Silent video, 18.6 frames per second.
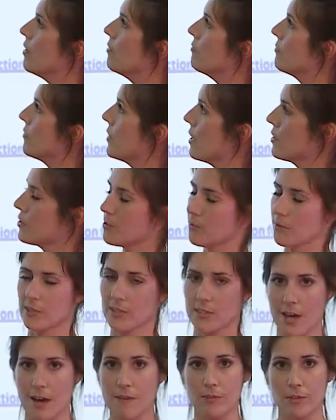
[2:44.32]
of the actual
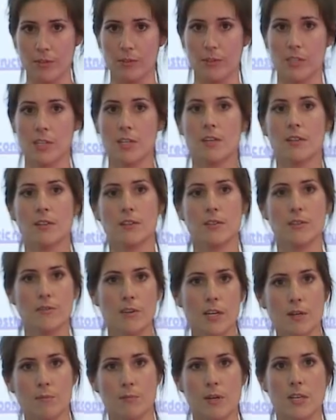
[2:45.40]
scaffold that's
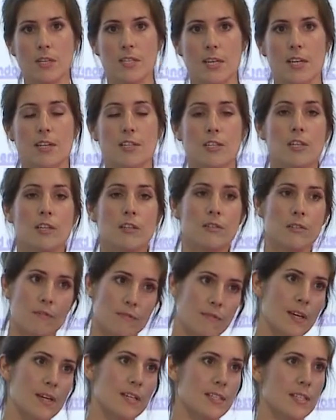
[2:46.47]
3D printed to
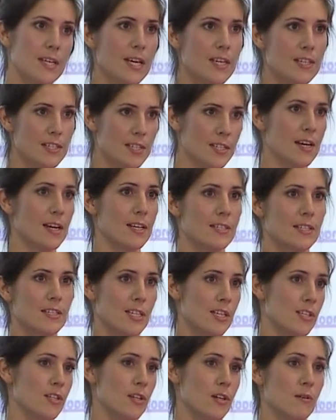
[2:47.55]
fit into that
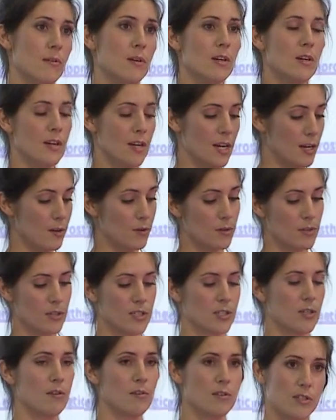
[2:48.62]
tissue in order
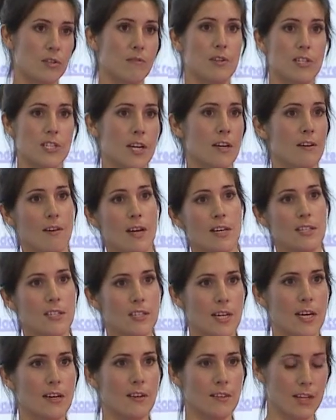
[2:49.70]
to regenerate and
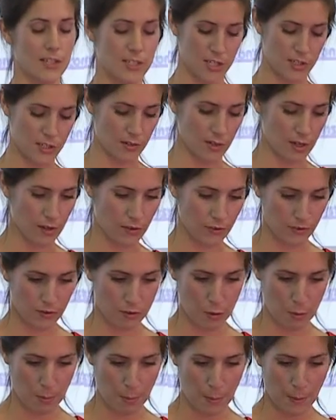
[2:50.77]
to heal that tissue loss.
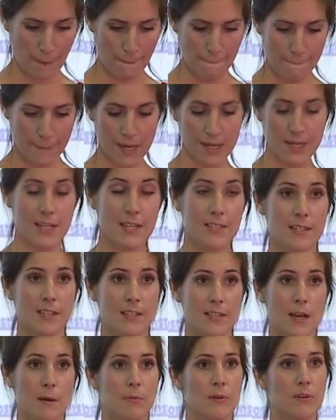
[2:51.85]
And here's an
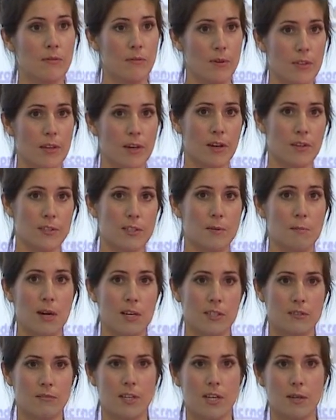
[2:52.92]
example of what the
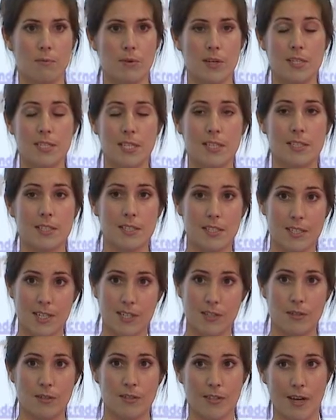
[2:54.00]
customized 3D printing
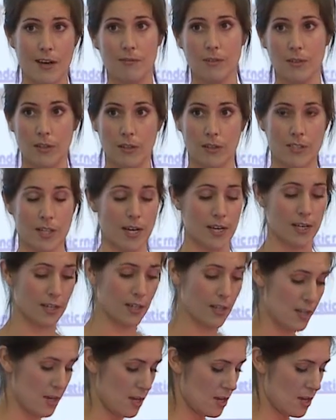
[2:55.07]
tissue scaffold looks like.